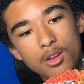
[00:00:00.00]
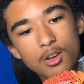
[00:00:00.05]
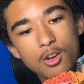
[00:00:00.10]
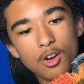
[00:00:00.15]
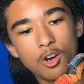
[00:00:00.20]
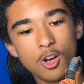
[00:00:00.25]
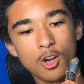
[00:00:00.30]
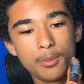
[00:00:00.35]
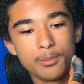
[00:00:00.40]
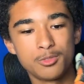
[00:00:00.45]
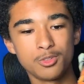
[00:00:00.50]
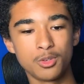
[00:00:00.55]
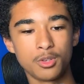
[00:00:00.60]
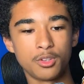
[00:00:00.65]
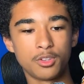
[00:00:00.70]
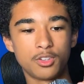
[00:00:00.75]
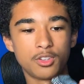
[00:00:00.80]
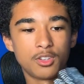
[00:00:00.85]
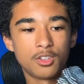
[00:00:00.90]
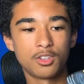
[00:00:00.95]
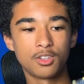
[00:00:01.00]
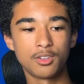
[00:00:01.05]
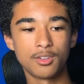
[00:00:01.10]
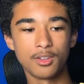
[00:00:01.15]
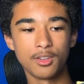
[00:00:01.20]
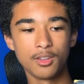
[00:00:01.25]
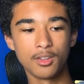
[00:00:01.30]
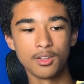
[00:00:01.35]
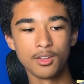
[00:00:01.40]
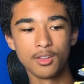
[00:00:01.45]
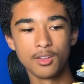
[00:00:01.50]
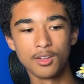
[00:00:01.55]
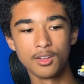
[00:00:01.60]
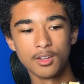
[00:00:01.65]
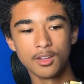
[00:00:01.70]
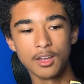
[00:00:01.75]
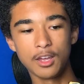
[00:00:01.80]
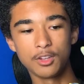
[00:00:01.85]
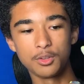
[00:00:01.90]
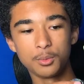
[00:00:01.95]
Arm joints.
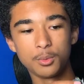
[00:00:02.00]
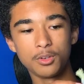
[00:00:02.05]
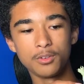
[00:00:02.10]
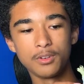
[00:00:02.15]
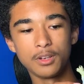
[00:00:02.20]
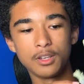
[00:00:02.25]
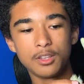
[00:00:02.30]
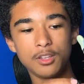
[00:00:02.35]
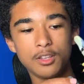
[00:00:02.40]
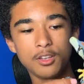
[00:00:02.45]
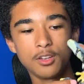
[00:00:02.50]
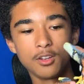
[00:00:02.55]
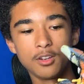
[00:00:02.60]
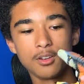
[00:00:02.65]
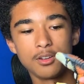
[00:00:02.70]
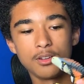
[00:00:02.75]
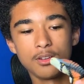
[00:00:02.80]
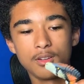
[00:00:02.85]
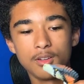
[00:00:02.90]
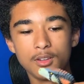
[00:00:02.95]
Has one right here,